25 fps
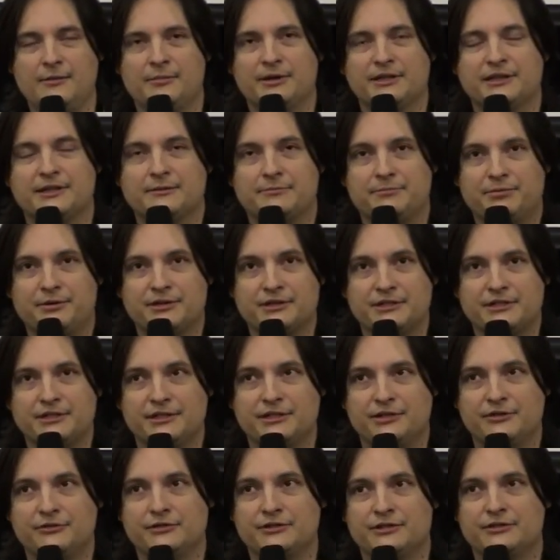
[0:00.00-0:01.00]
But the
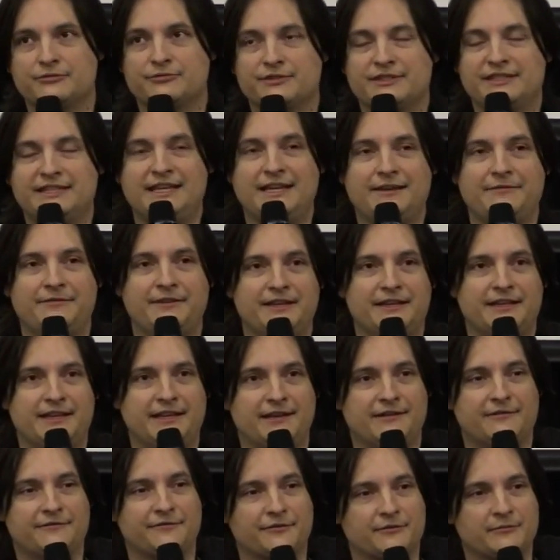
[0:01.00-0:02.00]
person who is receiving
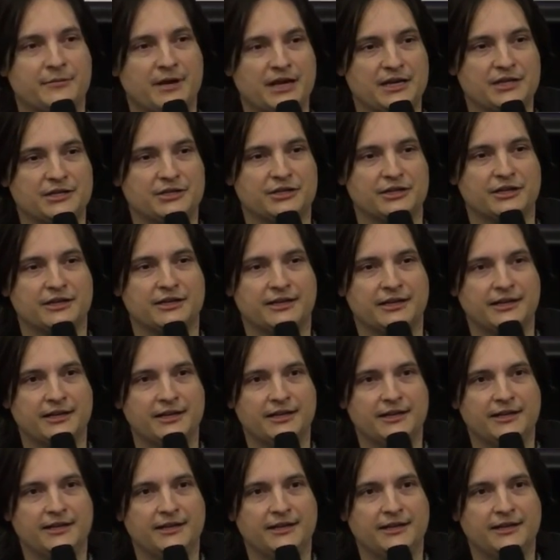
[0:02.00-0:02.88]
the information,